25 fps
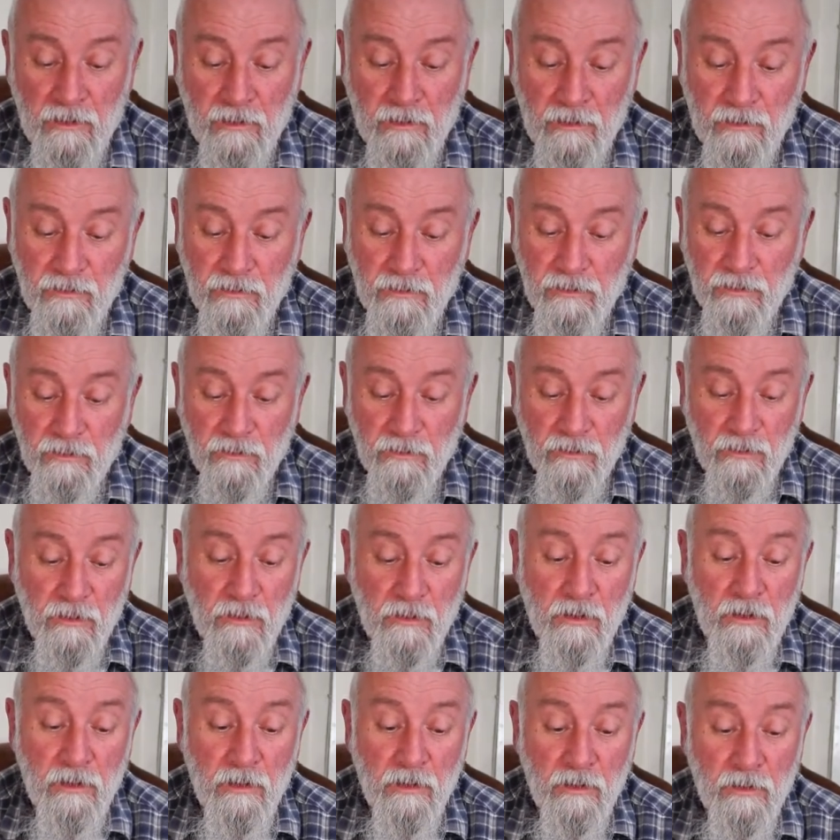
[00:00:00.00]
So
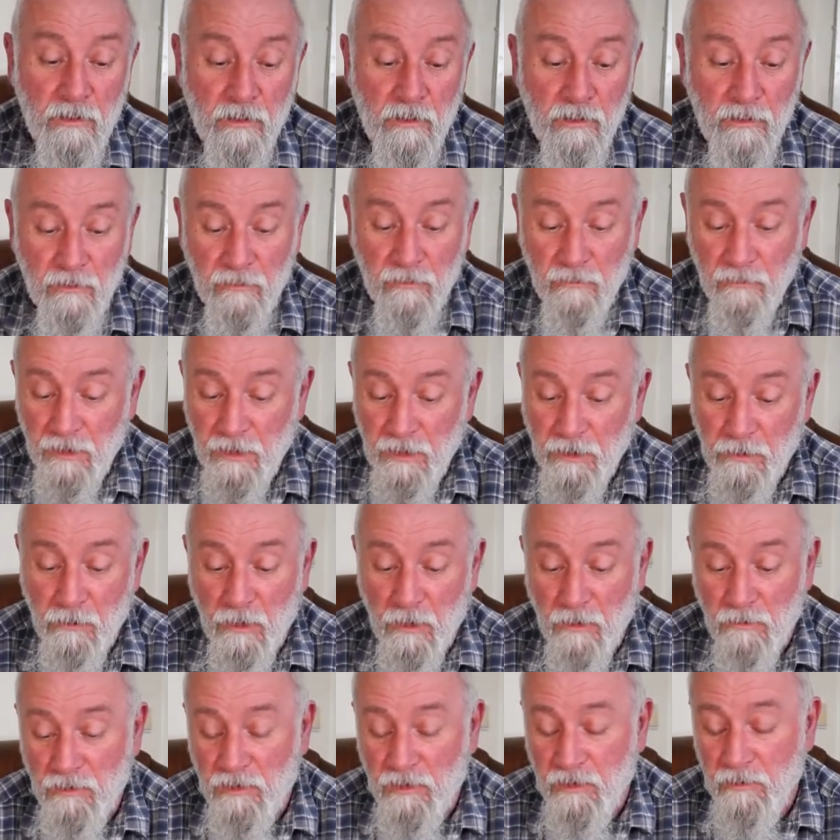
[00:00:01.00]
when you go
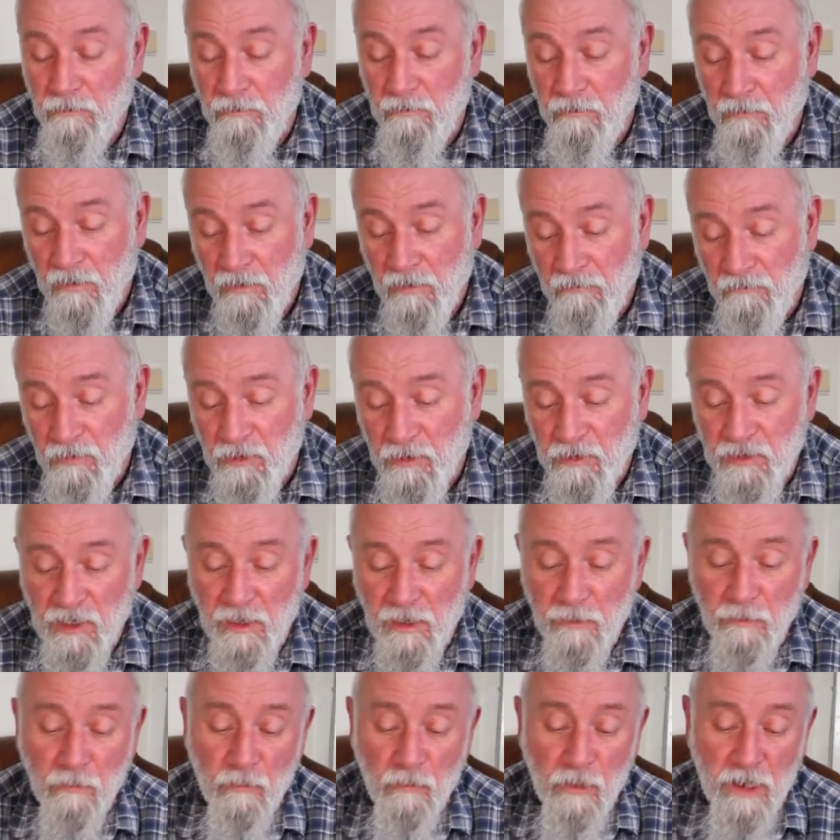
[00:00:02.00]
out, the first
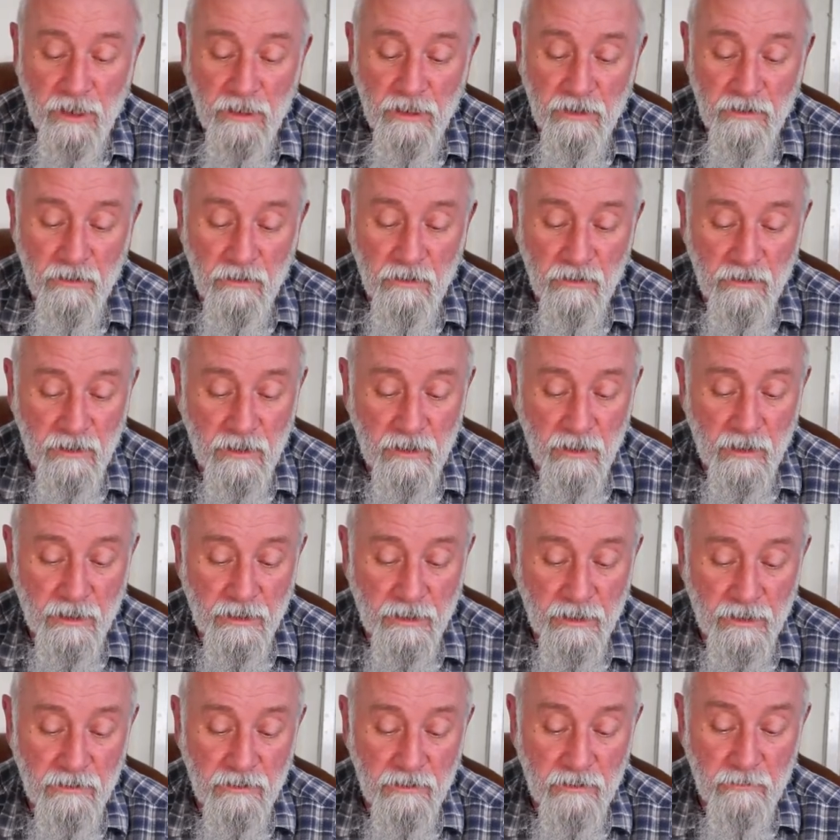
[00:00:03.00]
time you wind it on, click
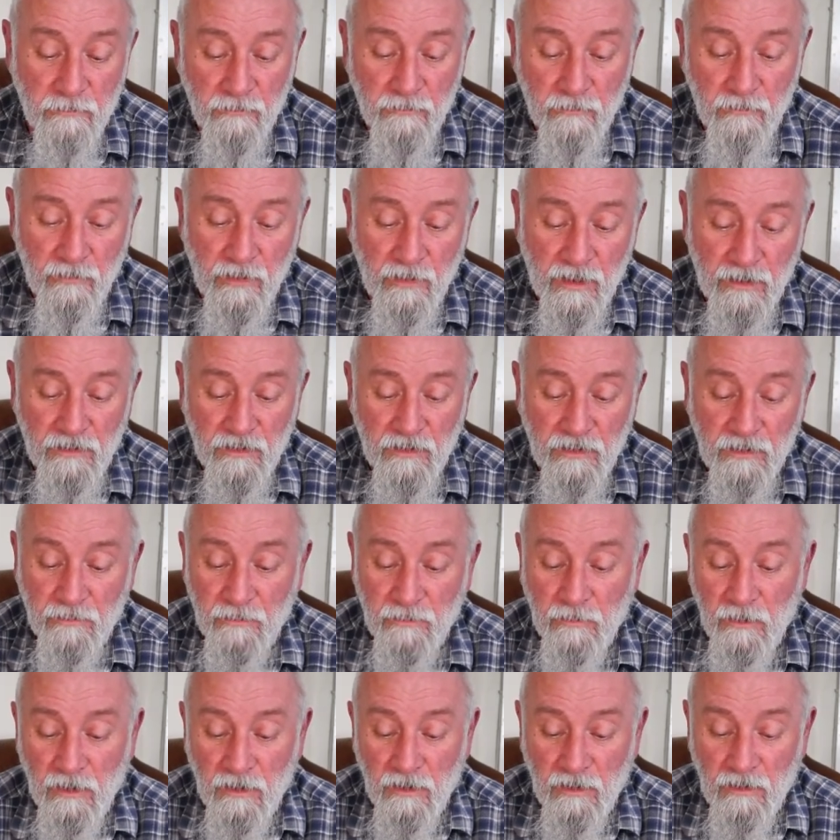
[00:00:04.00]
it, that's
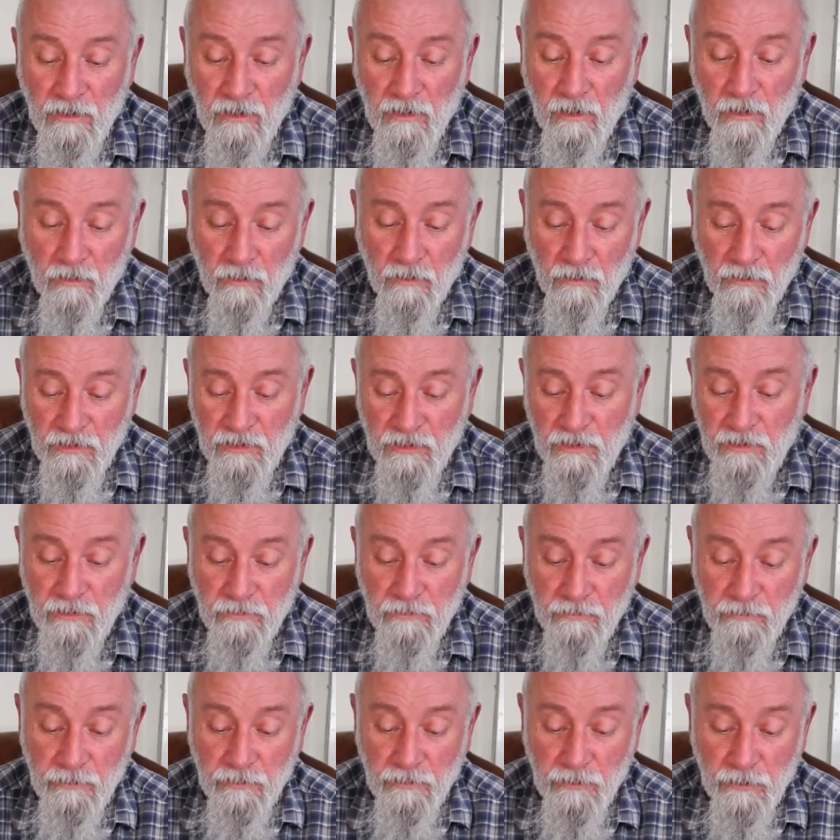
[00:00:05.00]
a lost
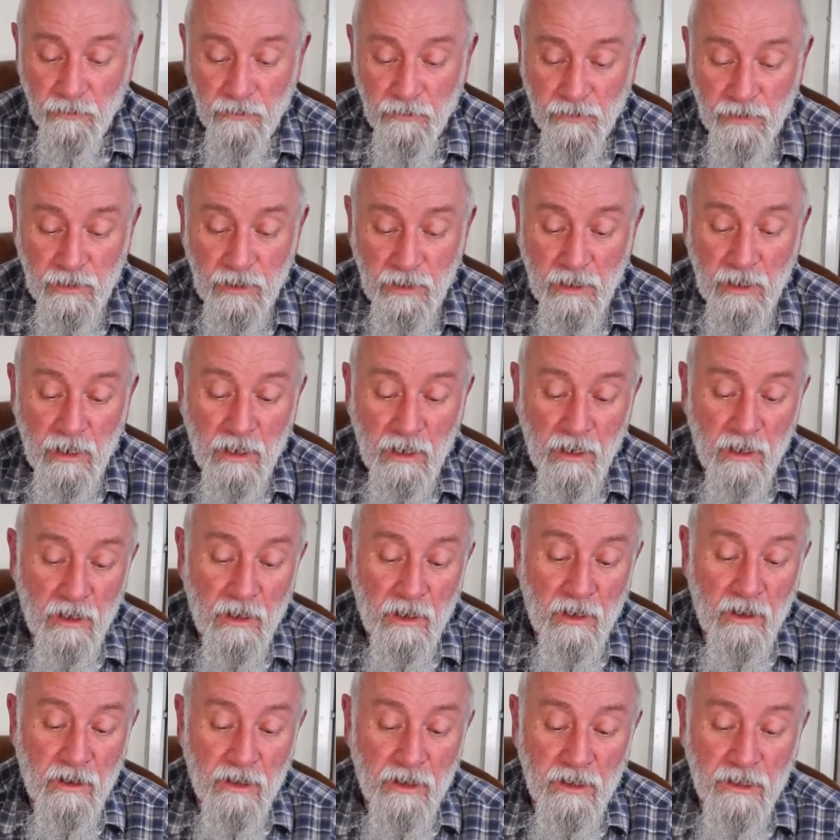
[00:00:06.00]
shot,
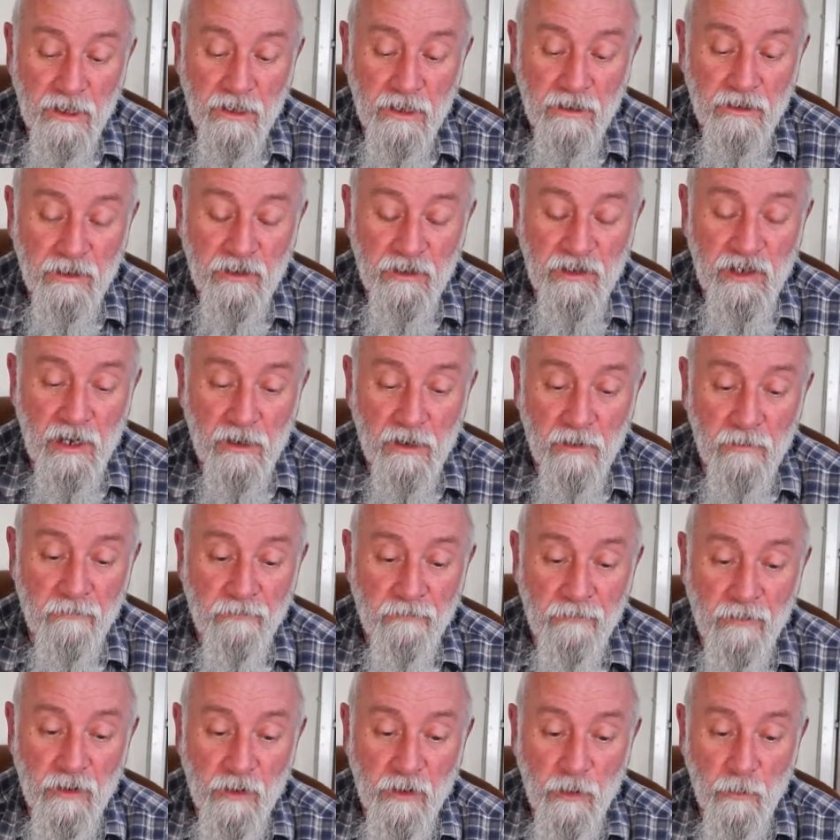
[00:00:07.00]
and then you set up
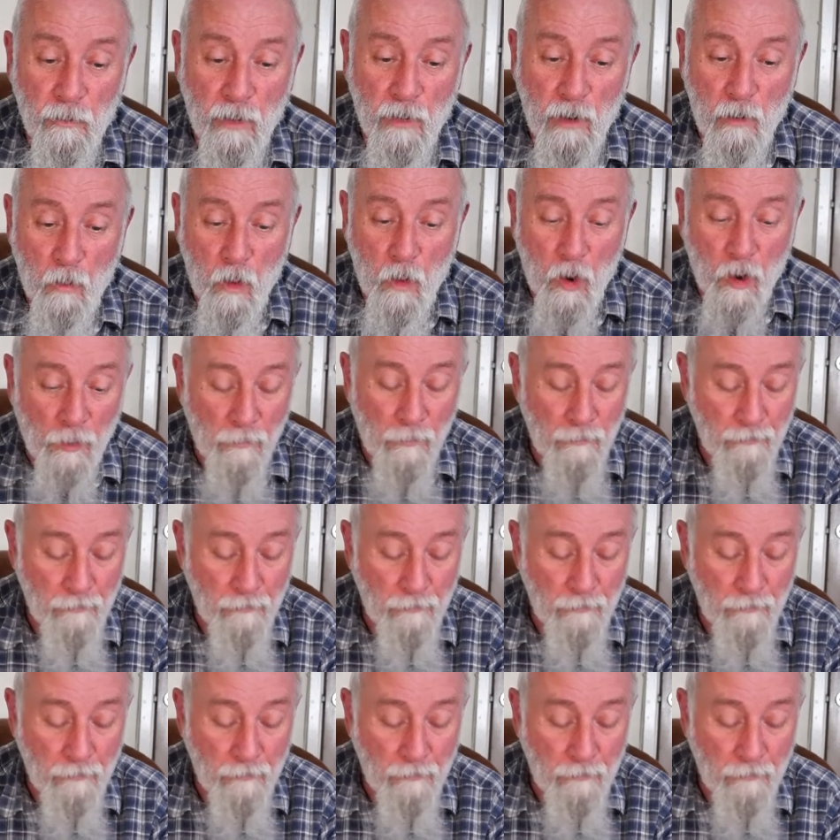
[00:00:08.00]
for number 1.